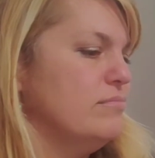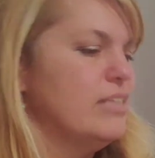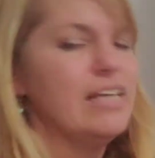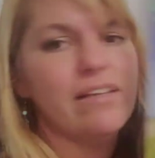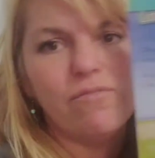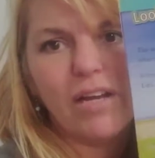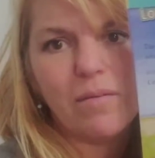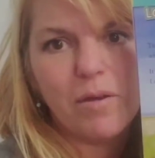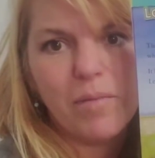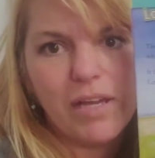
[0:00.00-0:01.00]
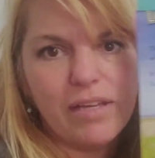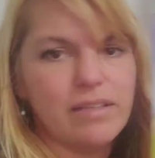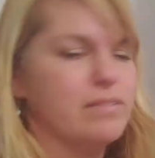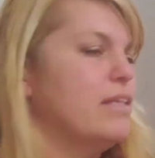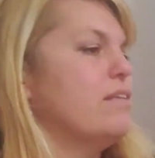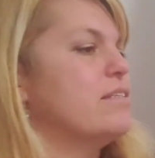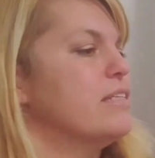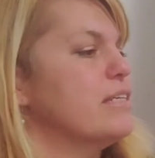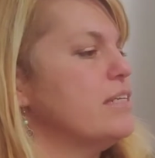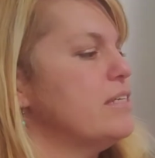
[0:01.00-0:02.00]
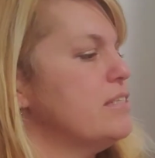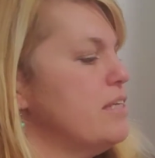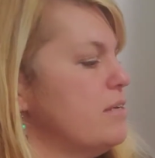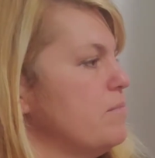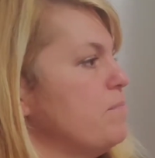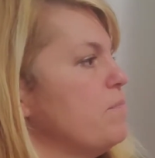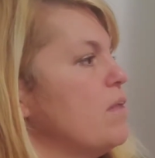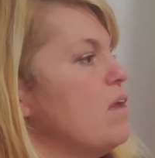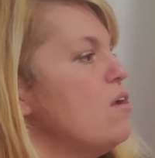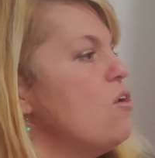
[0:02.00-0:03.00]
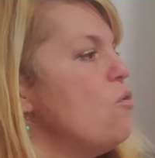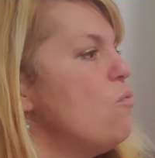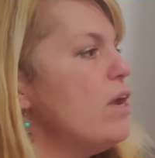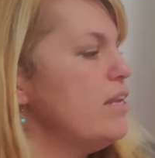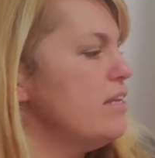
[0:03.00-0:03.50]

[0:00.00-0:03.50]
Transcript: I love riding my bike. It looks like a nice day. What